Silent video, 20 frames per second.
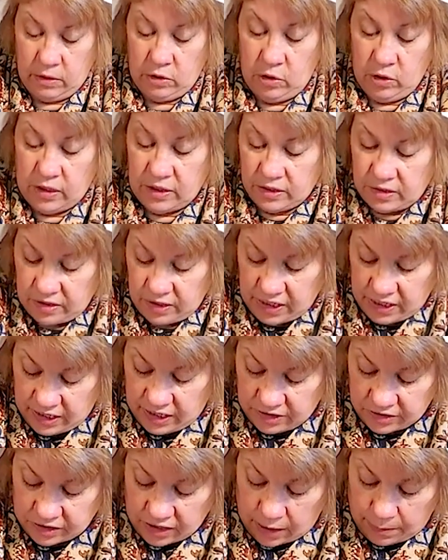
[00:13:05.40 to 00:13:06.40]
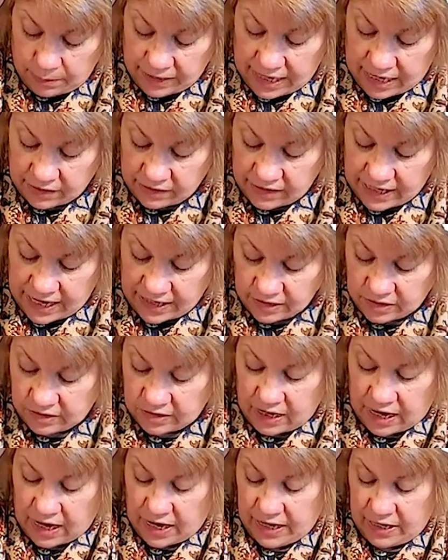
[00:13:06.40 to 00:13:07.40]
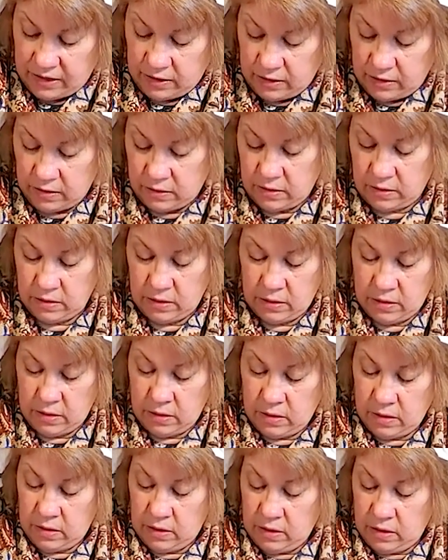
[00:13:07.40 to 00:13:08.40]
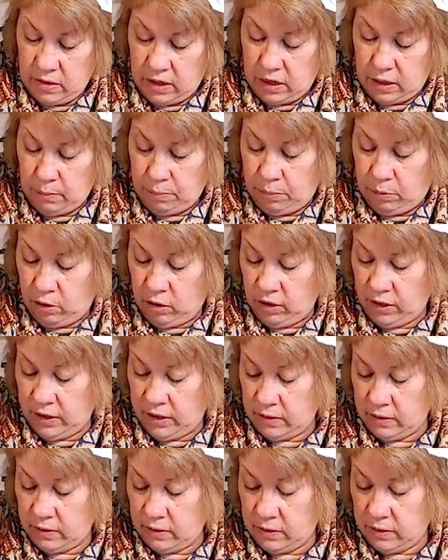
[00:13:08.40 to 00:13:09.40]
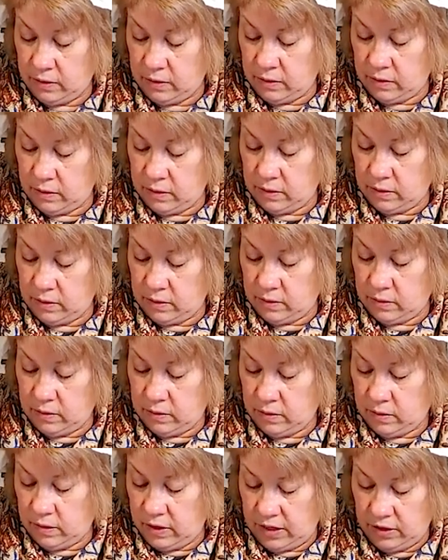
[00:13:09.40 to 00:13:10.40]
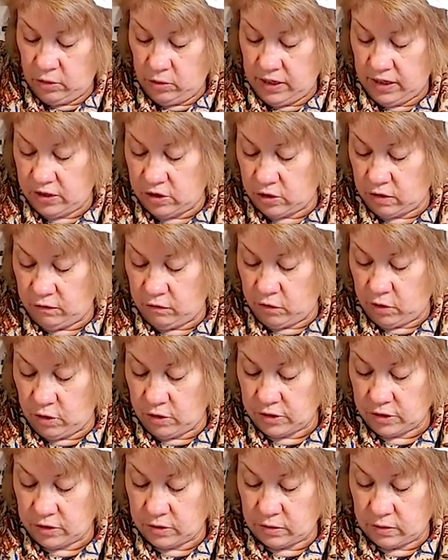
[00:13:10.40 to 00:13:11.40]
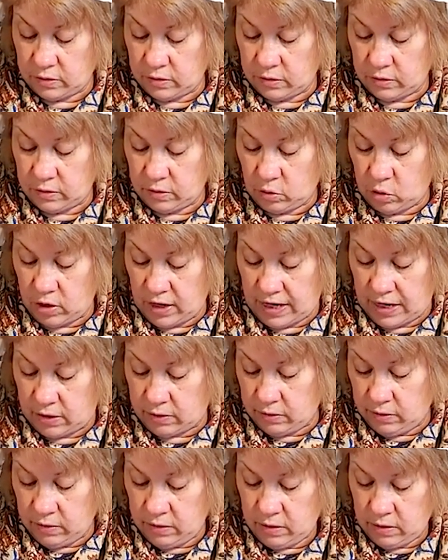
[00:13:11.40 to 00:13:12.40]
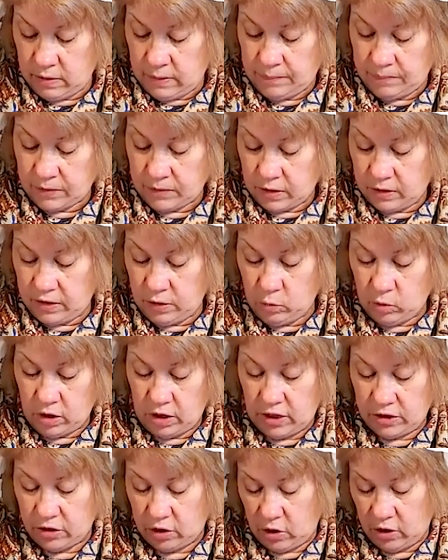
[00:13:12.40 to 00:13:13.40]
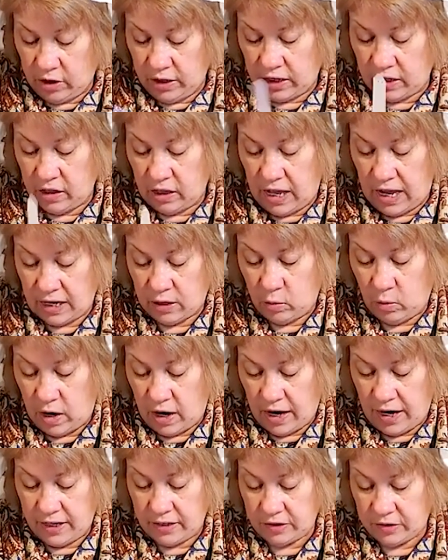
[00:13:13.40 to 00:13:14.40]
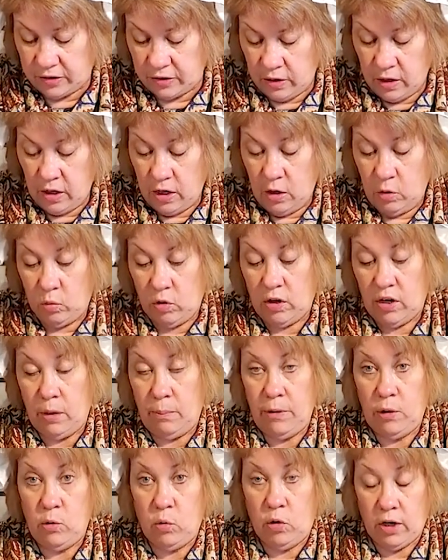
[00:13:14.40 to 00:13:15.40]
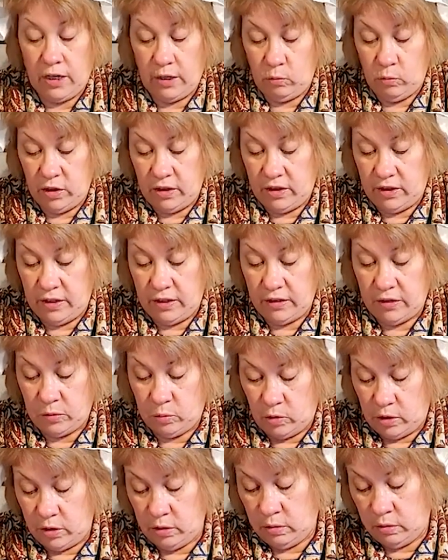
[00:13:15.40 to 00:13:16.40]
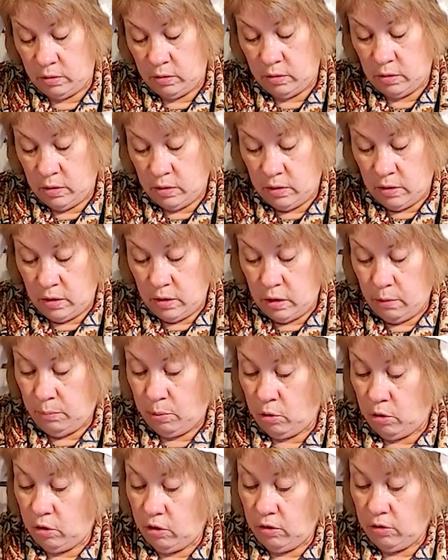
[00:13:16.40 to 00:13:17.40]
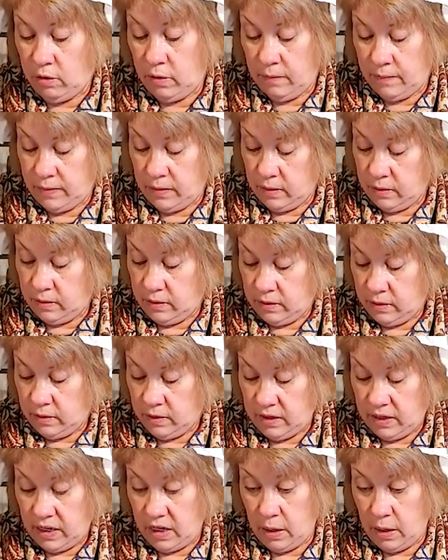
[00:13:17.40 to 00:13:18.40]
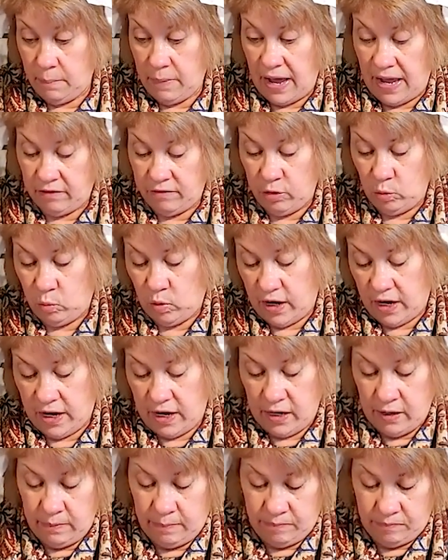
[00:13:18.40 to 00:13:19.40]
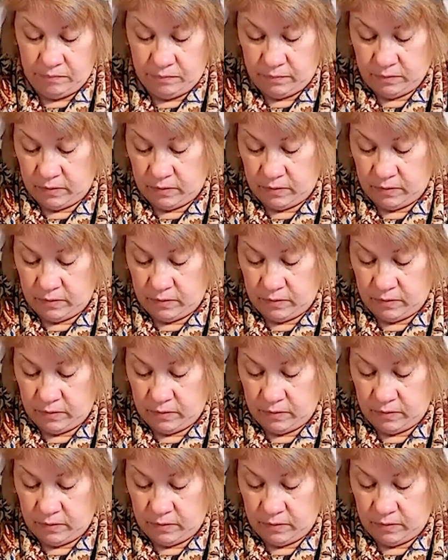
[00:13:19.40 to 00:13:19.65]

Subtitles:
You can see he's coming out that side, and pull it, and you get your first crown. Then we're going to turn it clockwise. We're going to be working with this one. Pull him out of the way.